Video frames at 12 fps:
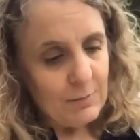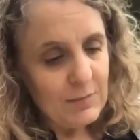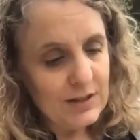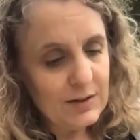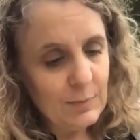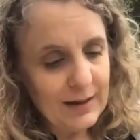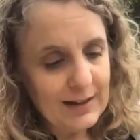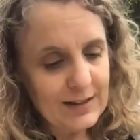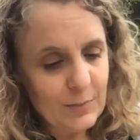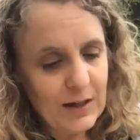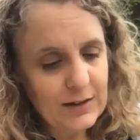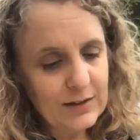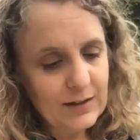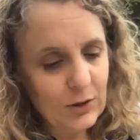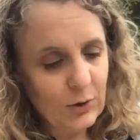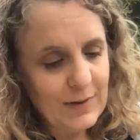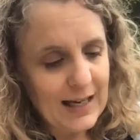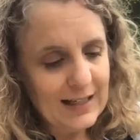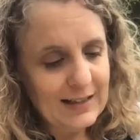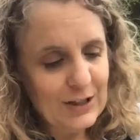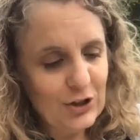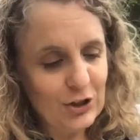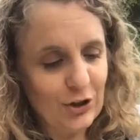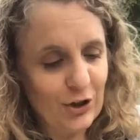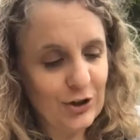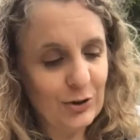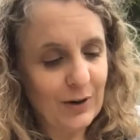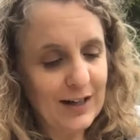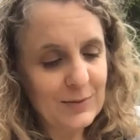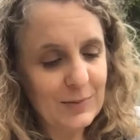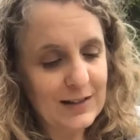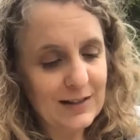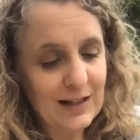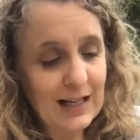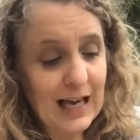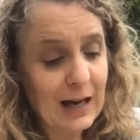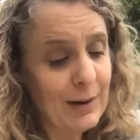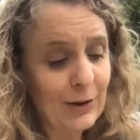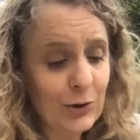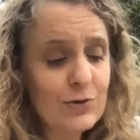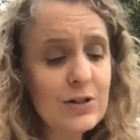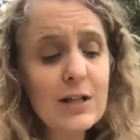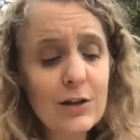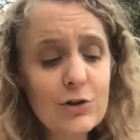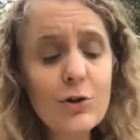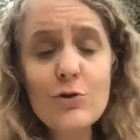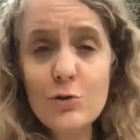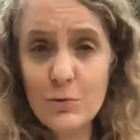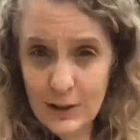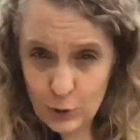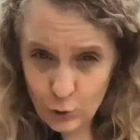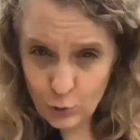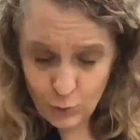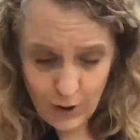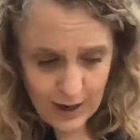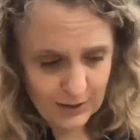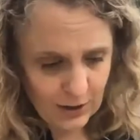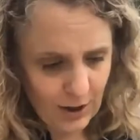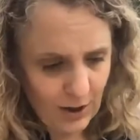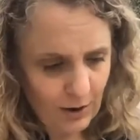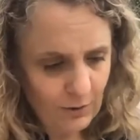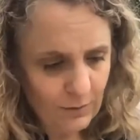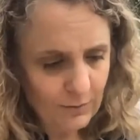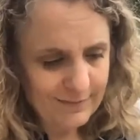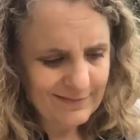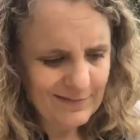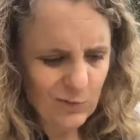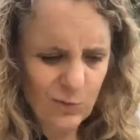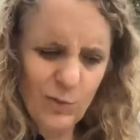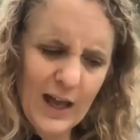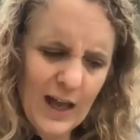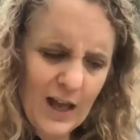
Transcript: Mrs. Bucket smiled at the old man, and then she turned to her husband and said, how about you, dear? Don't you think you ought to go? Well,